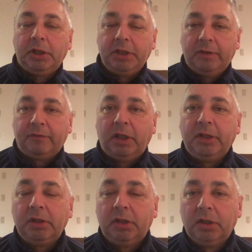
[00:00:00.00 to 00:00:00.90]
Hi
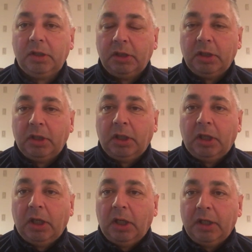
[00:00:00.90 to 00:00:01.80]
everyone.
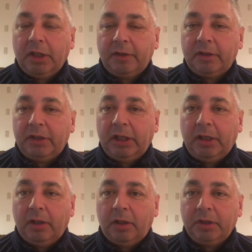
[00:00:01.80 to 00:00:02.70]

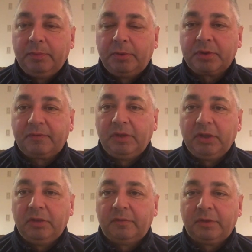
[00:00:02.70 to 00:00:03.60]
Another anti-post
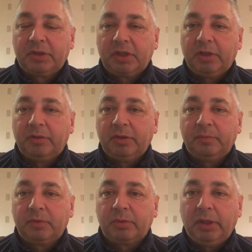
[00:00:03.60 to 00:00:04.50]
video for
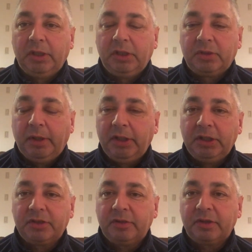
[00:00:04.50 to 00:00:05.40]
Cheltenham
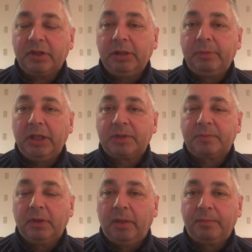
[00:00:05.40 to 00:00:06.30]
2020. So there's three bets
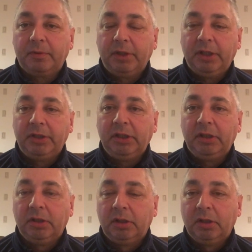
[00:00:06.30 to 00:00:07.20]
put up
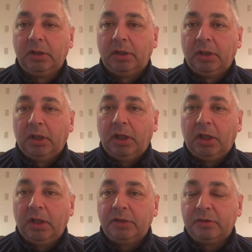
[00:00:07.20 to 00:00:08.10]
already
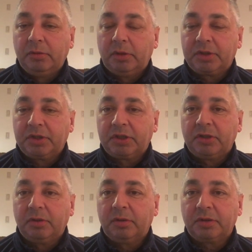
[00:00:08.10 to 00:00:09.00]
and two horses I
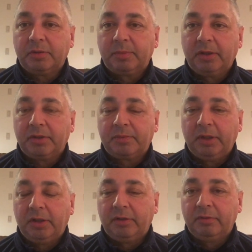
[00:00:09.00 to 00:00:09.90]
talked about as
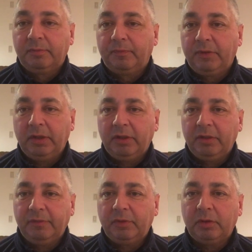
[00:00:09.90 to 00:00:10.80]
well.
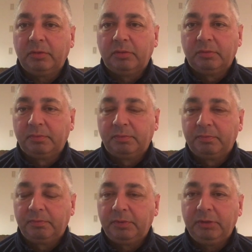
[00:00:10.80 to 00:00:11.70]
They've all
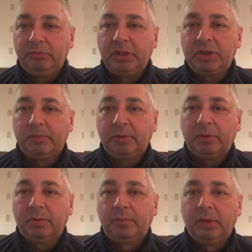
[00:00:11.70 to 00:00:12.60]
been reasonable